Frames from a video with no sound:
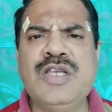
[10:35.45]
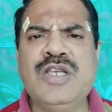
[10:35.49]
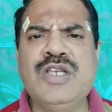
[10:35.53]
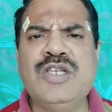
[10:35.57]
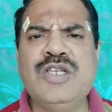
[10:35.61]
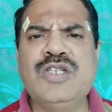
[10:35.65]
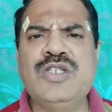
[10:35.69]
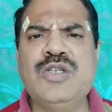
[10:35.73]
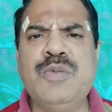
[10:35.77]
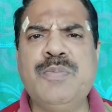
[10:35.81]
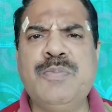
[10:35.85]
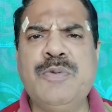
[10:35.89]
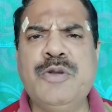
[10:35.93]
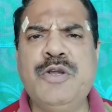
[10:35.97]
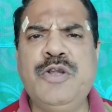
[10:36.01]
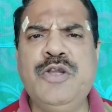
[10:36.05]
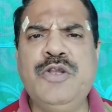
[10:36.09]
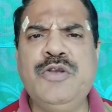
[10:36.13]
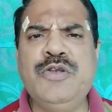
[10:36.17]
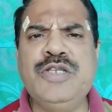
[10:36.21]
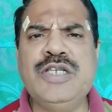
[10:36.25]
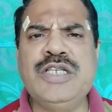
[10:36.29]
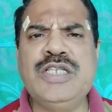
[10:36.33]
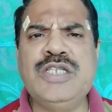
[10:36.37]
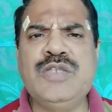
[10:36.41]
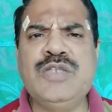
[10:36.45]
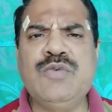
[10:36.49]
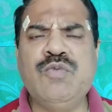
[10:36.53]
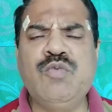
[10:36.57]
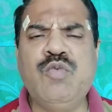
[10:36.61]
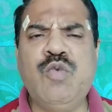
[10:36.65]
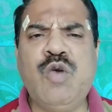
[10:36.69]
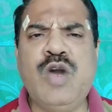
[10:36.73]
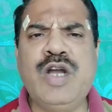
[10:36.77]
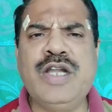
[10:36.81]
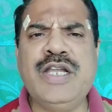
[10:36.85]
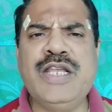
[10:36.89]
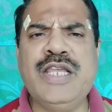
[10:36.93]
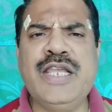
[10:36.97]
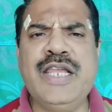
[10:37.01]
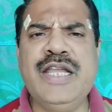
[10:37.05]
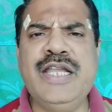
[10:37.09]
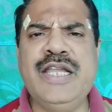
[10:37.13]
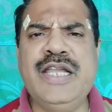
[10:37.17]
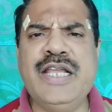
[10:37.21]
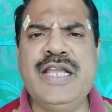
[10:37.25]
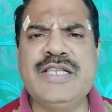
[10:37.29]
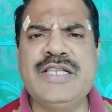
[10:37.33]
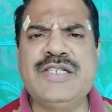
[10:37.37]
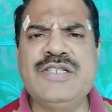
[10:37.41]
So produces what he
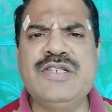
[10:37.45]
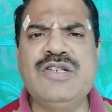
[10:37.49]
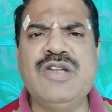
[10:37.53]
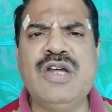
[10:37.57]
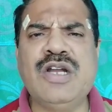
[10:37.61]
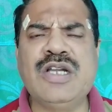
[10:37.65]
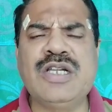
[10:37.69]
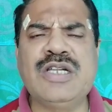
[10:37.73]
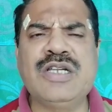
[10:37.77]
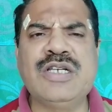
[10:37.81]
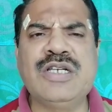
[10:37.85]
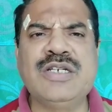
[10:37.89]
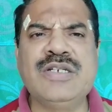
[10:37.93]
does not